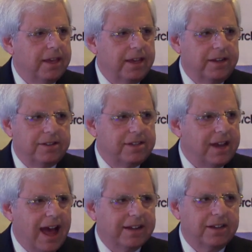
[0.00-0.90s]
It is
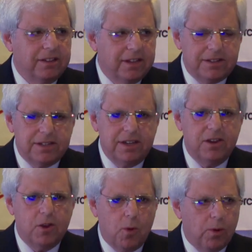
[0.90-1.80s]
not
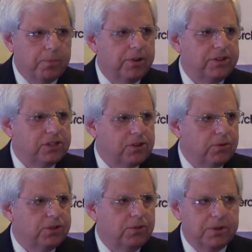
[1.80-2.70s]
glitzy corporate social